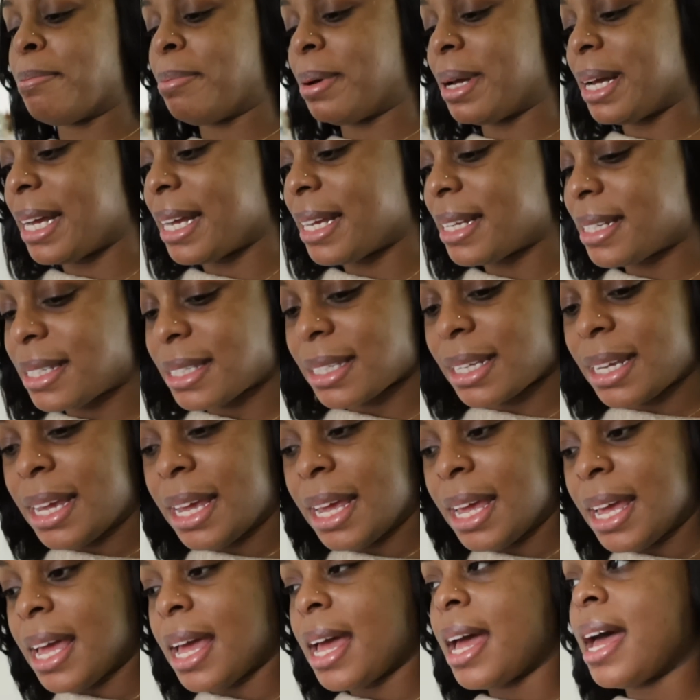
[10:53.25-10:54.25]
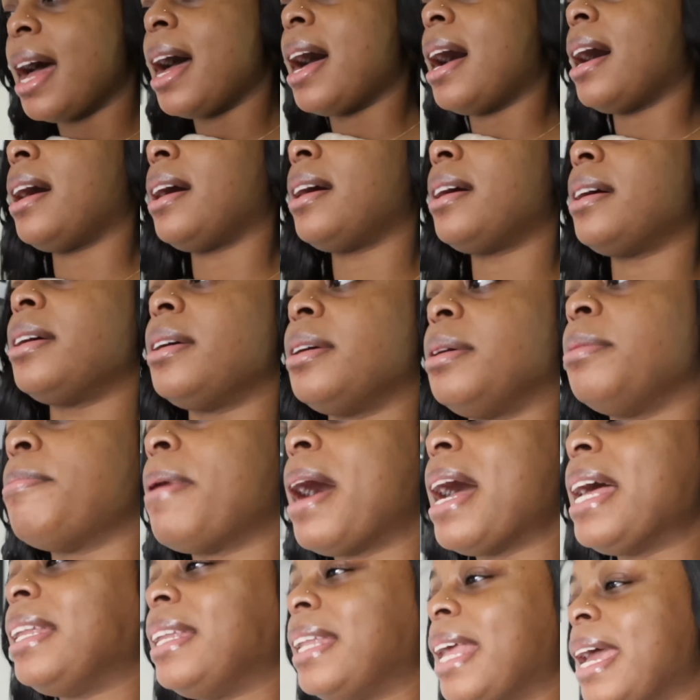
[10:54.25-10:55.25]
but um,
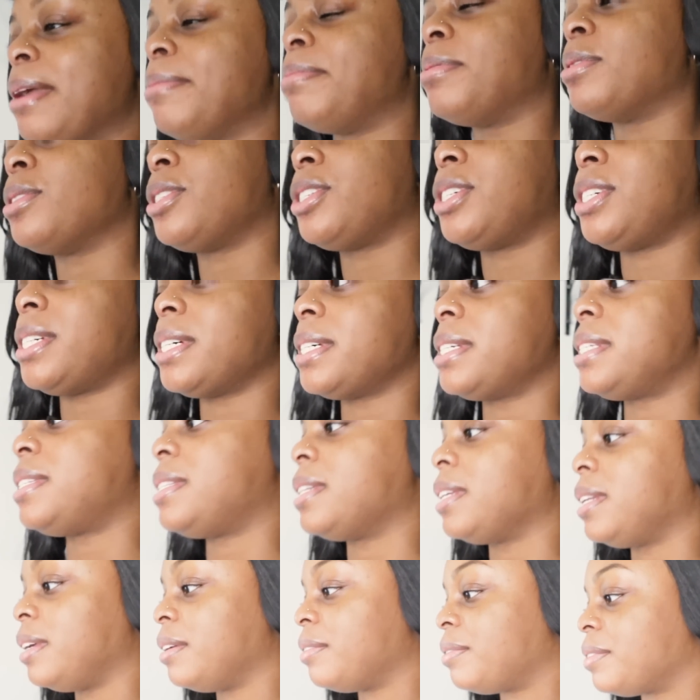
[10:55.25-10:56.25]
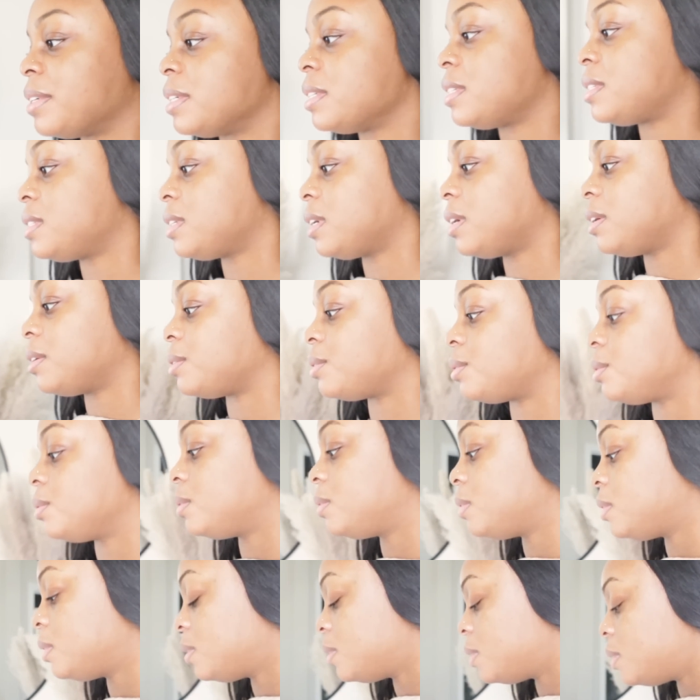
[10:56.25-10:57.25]
my labels just delivered, so
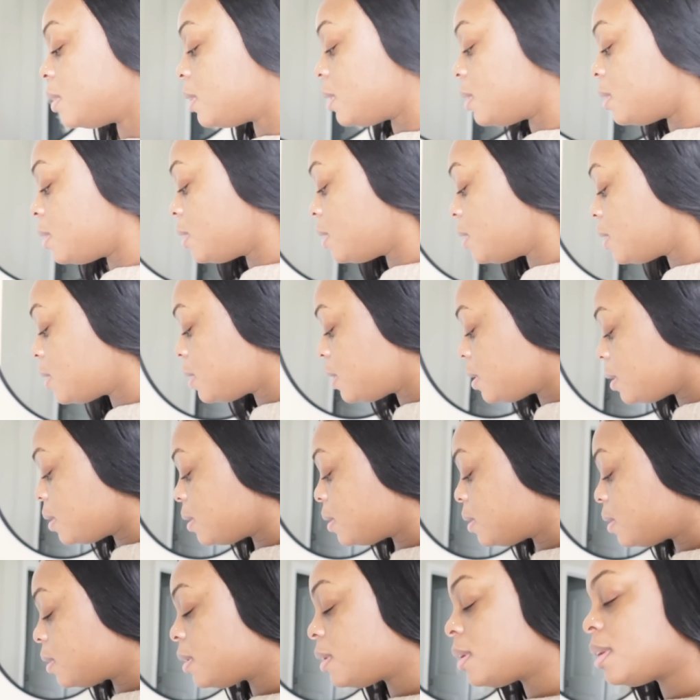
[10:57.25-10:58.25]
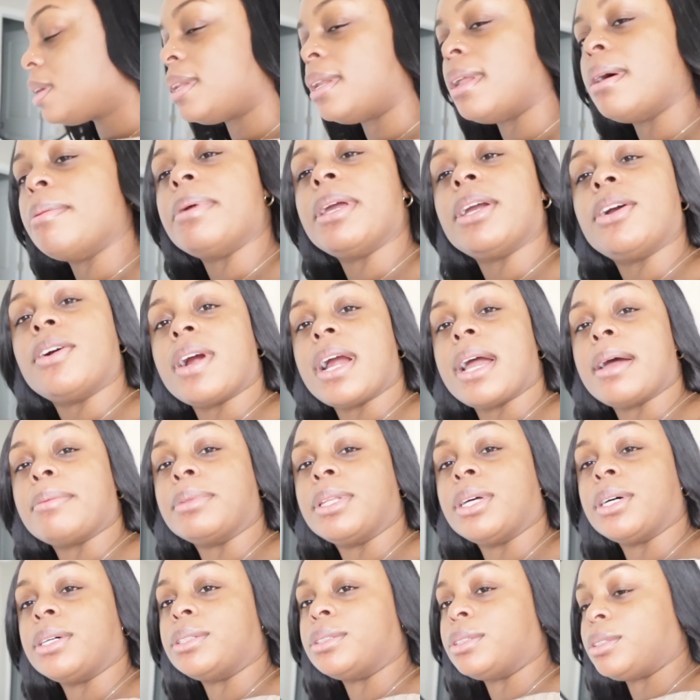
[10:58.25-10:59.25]
let me grab
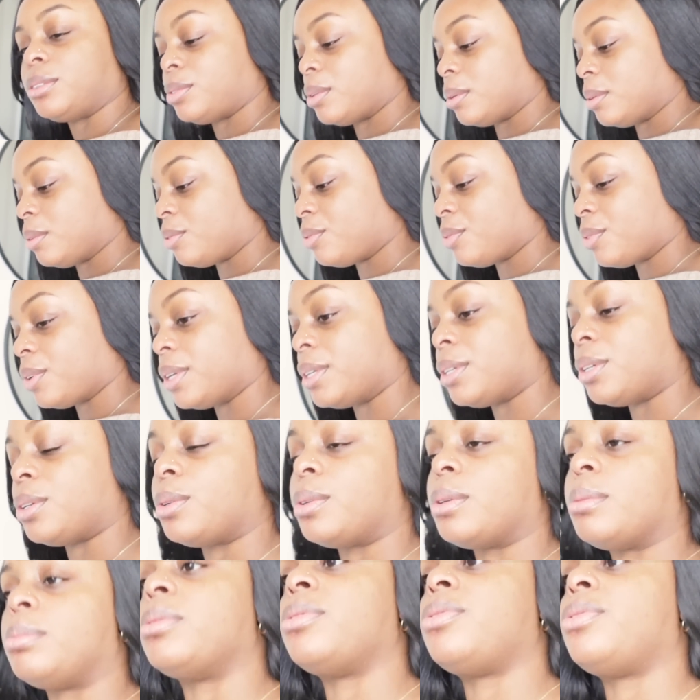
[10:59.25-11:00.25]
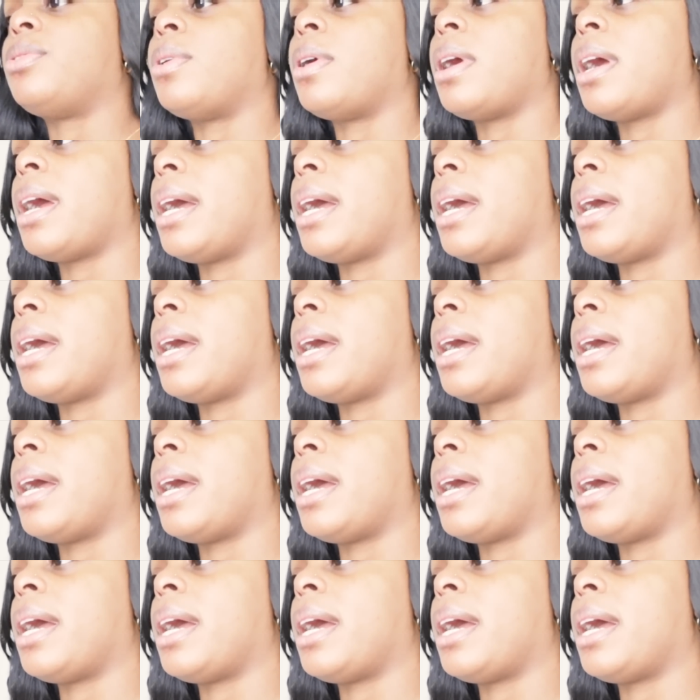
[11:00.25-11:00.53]
those from the front door before